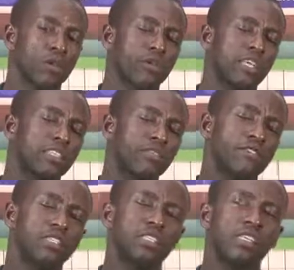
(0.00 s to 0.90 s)

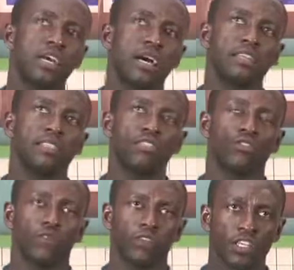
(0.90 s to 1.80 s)
Creativity and
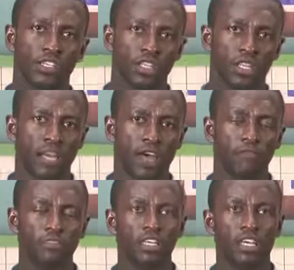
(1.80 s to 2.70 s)
innovation.
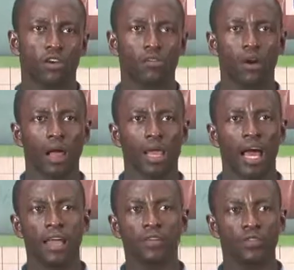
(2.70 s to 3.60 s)
Every day of our
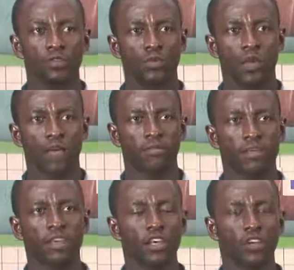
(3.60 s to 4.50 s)
lives, we are
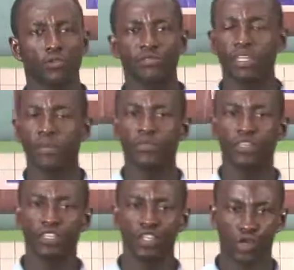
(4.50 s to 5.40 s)
thinking of
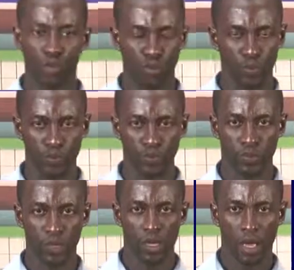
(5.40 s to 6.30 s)
something new
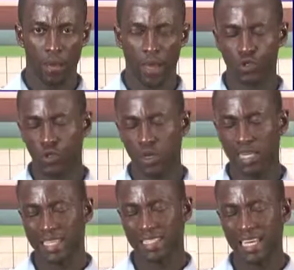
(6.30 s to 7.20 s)
but to
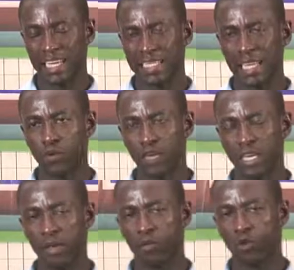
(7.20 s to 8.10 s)
what extent are
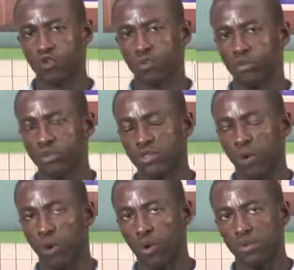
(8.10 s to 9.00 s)
we able to put
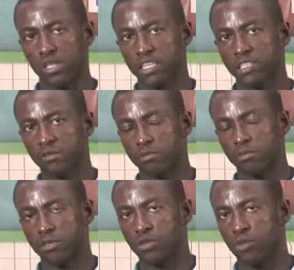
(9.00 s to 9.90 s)
all these
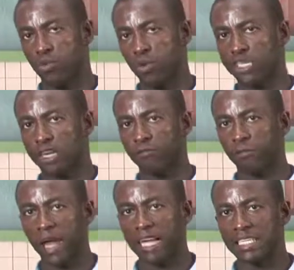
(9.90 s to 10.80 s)
you know,
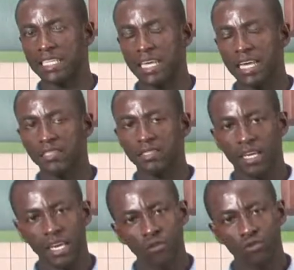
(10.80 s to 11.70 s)
wonderful ideas
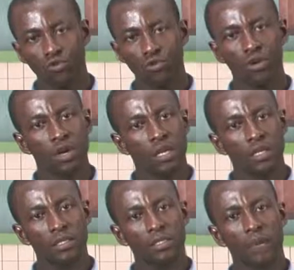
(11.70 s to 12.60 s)
into
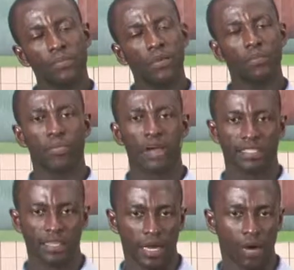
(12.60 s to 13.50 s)
something
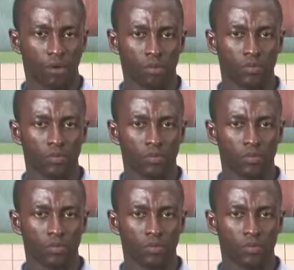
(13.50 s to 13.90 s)
practical?